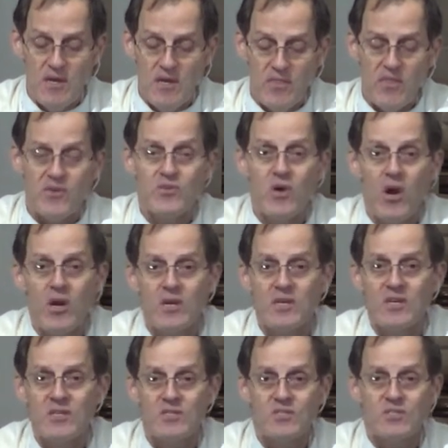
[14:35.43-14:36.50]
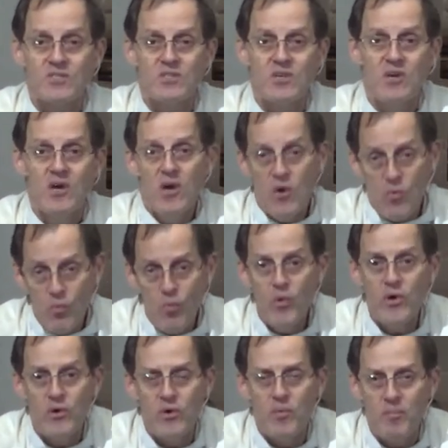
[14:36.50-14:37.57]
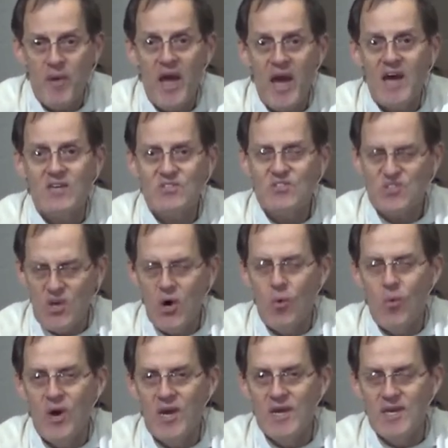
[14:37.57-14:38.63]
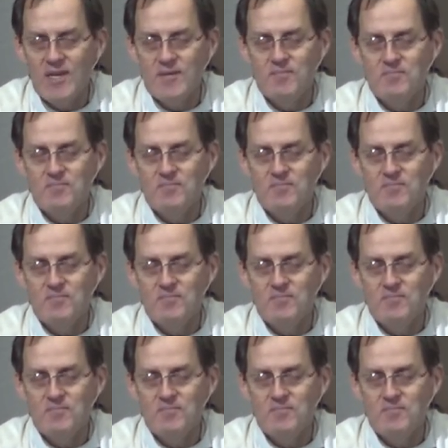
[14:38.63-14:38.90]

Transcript: the darkness will pass away.